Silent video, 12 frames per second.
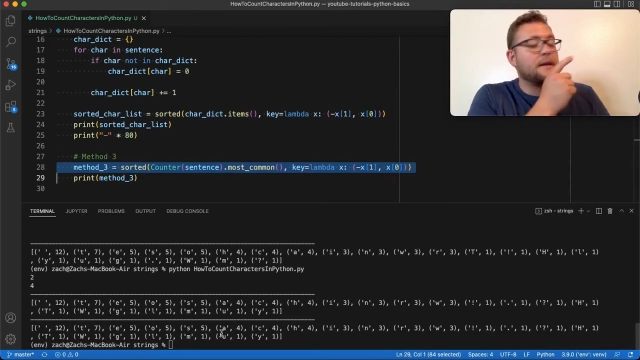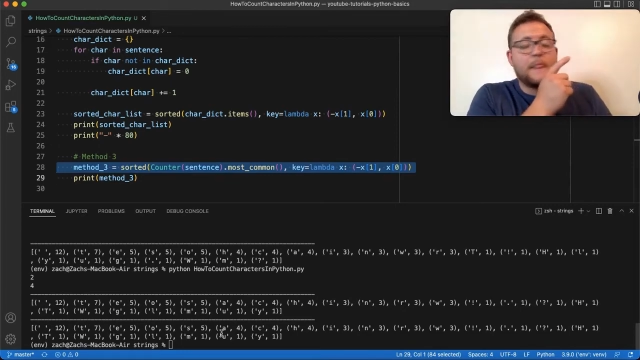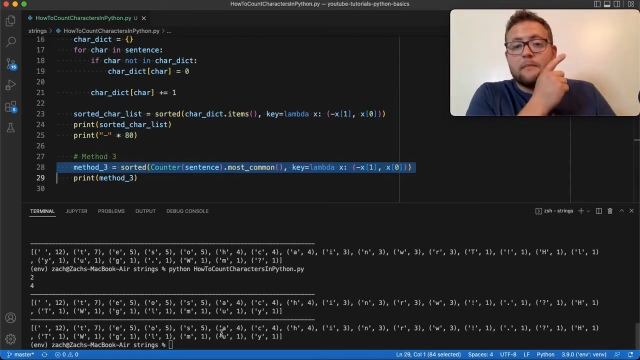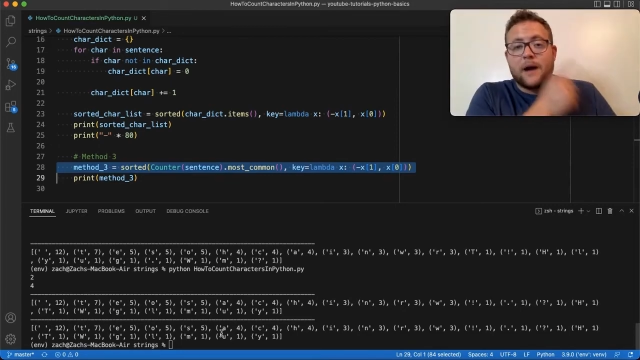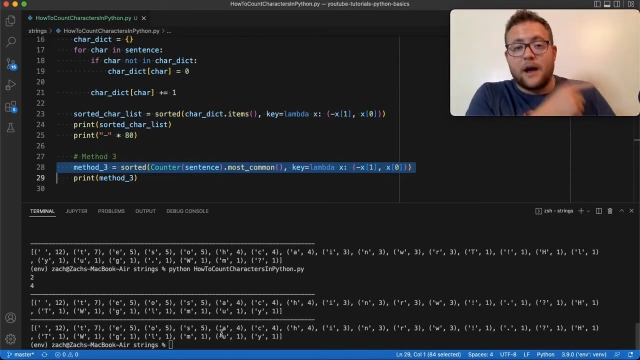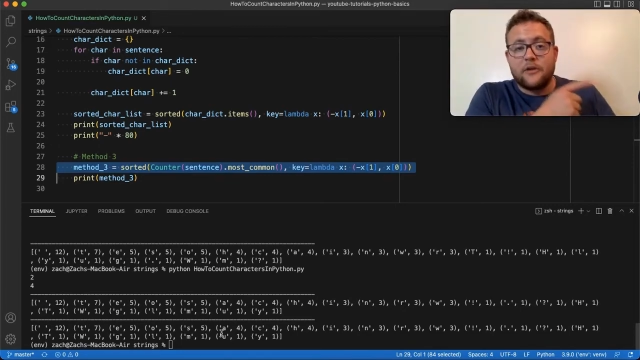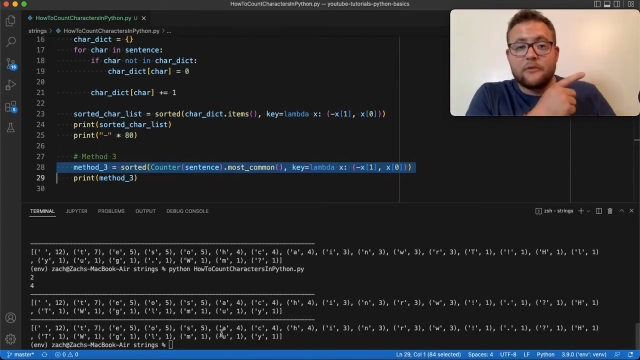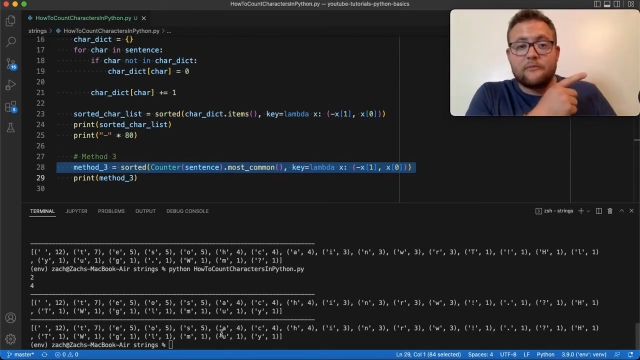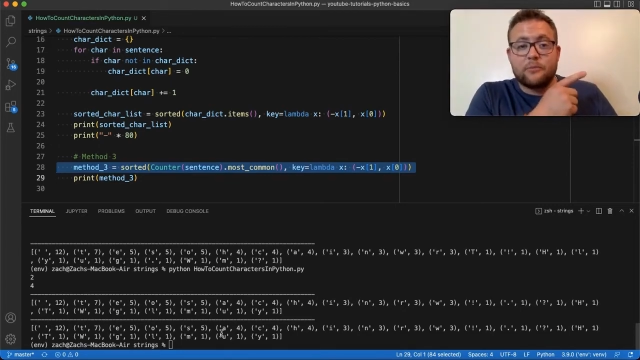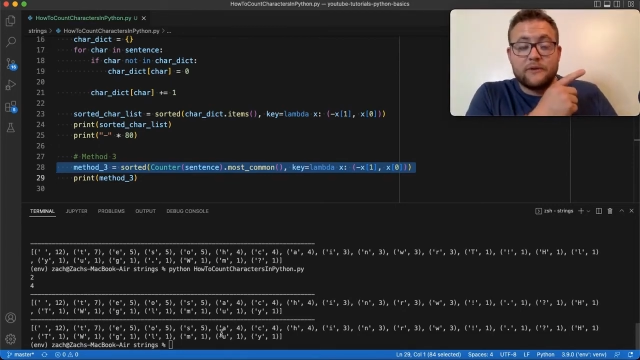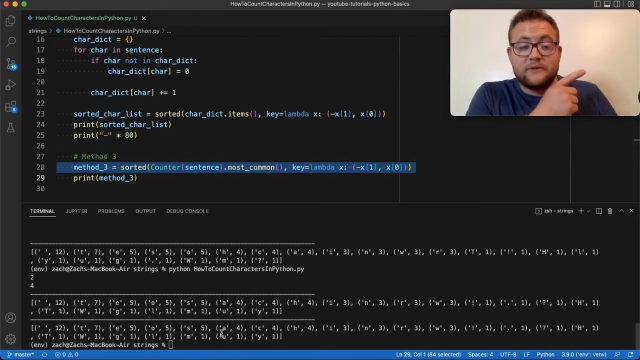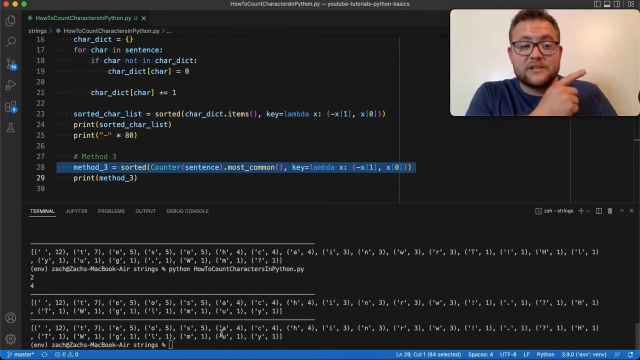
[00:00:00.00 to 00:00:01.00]
my other
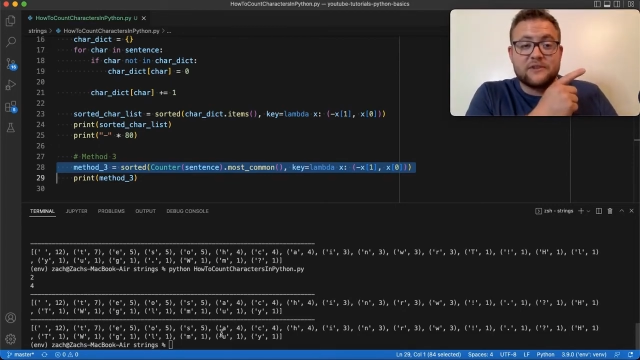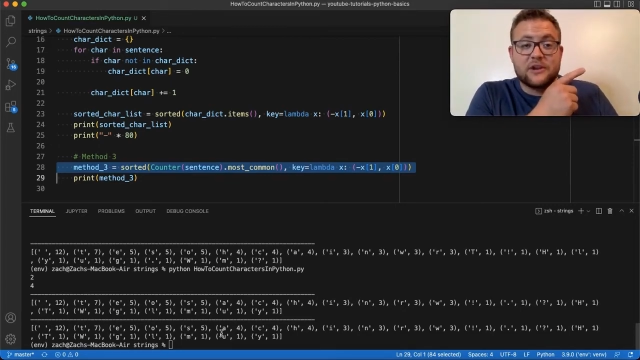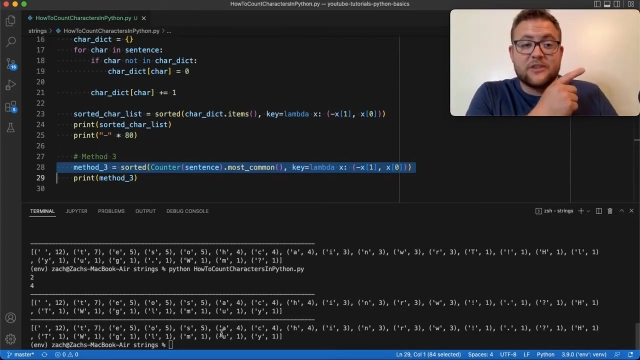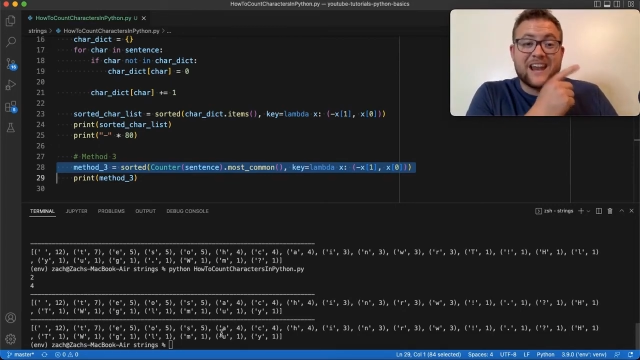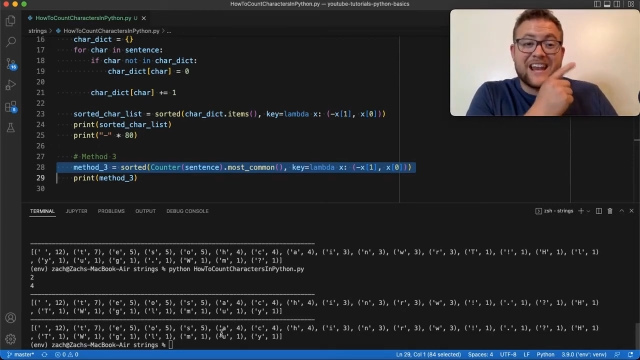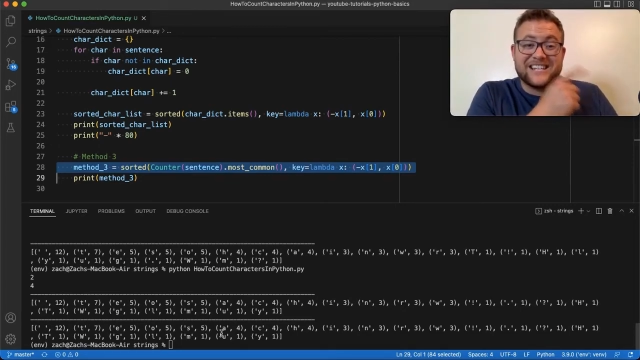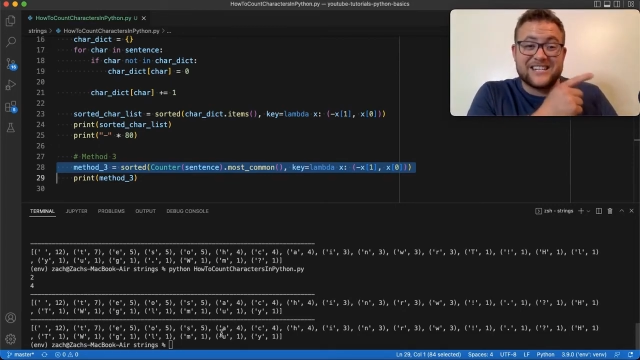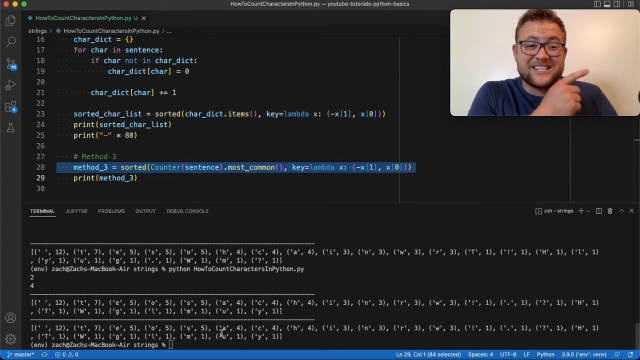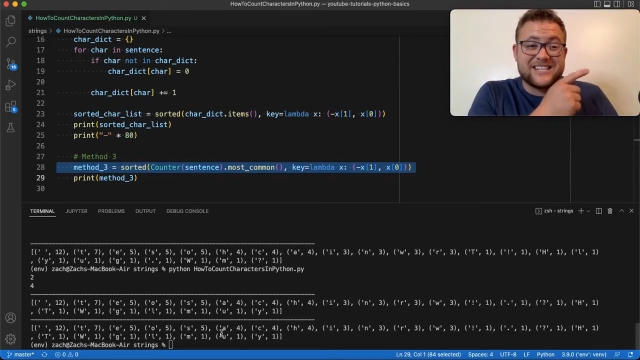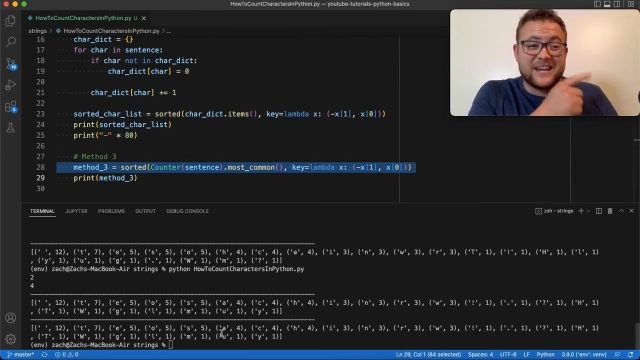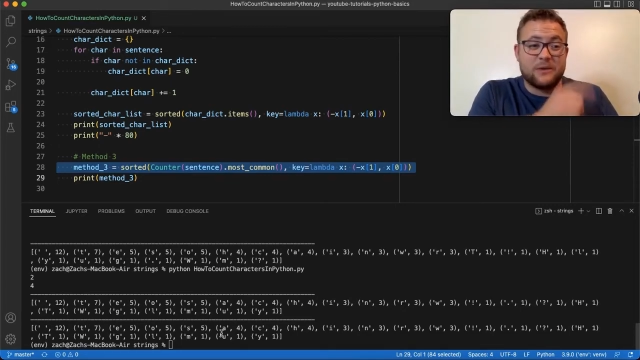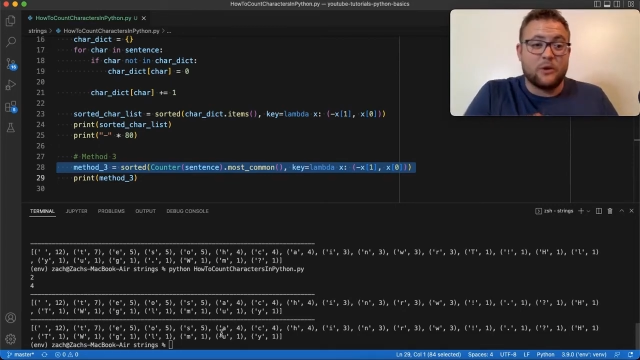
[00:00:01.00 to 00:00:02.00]
previous video that I just
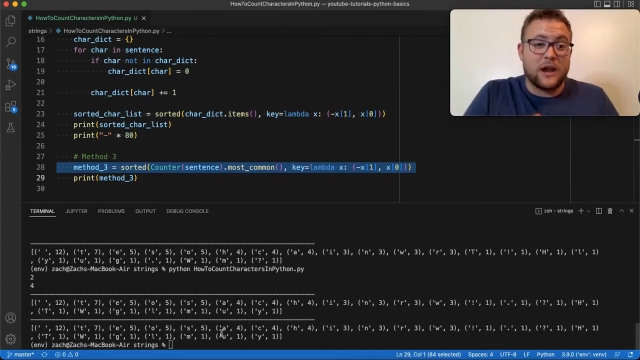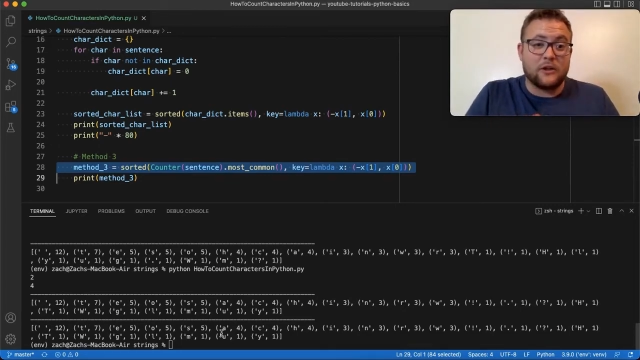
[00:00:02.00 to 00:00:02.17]
did where I